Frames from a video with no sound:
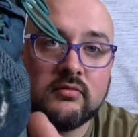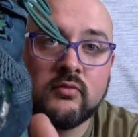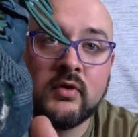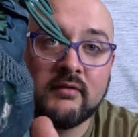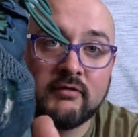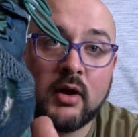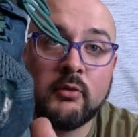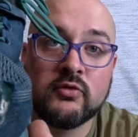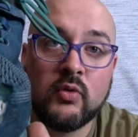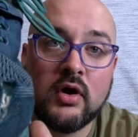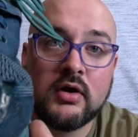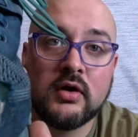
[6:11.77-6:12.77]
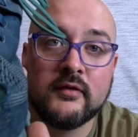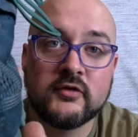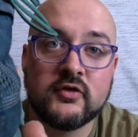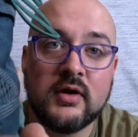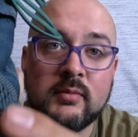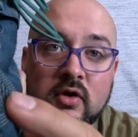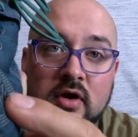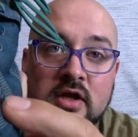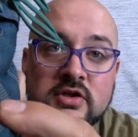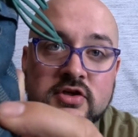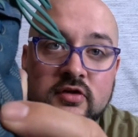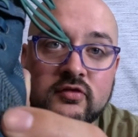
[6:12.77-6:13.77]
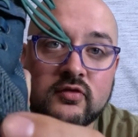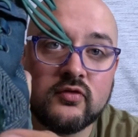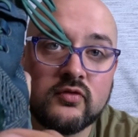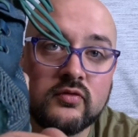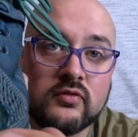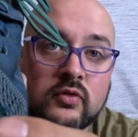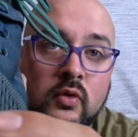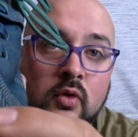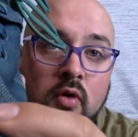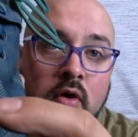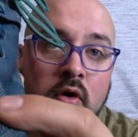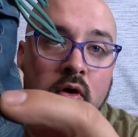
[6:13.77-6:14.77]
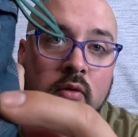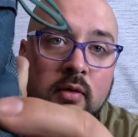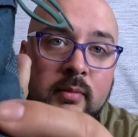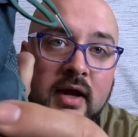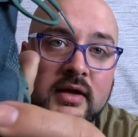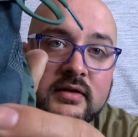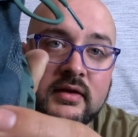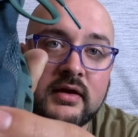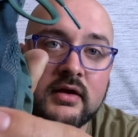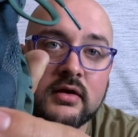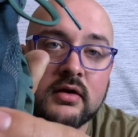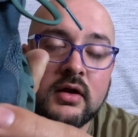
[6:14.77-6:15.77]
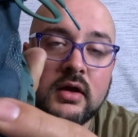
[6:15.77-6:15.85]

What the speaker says: whenever I was walking on the treadmill, it just tore all the way back to here.